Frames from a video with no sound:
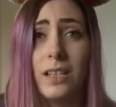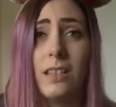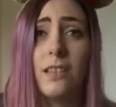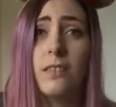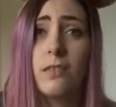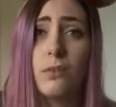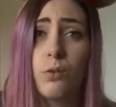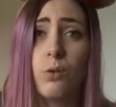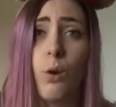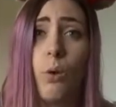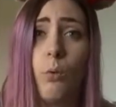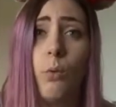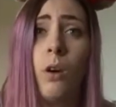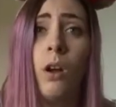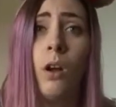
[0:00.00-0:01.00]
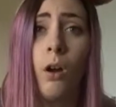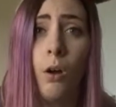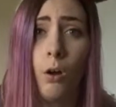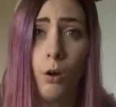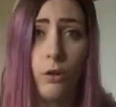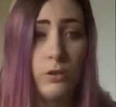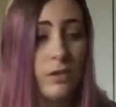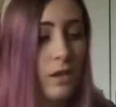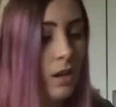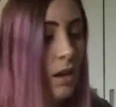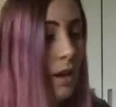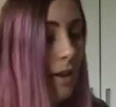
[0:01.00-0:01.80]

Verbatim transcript: it is so hot.